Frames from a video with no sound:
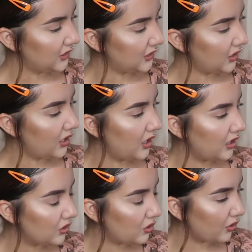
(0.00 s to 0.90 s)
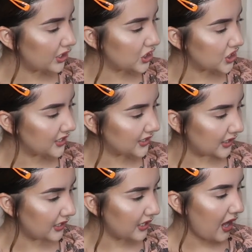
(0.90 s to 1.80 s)
Oh, gorgeous.
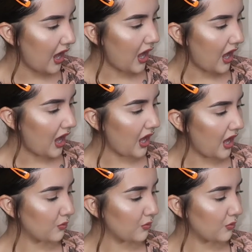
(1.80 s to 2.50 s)
And I'm